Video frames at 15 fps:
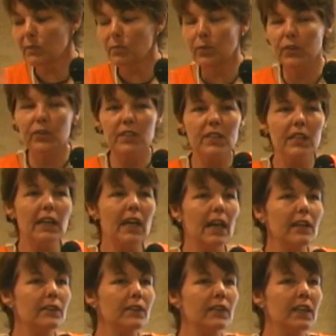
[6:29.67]
And personally,
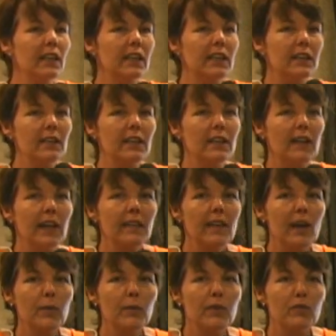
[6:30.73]
I don't think anything like
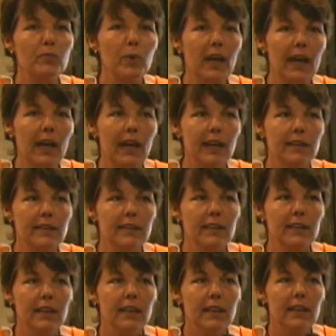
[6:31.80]
that would have passed.